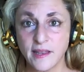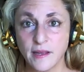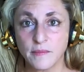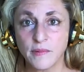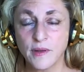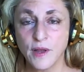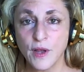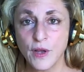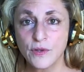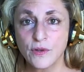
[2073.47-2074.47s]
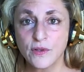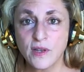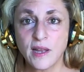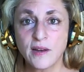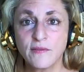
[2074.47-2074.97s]
them. So it's
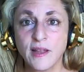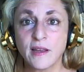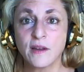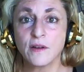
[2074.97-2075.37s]
kind of like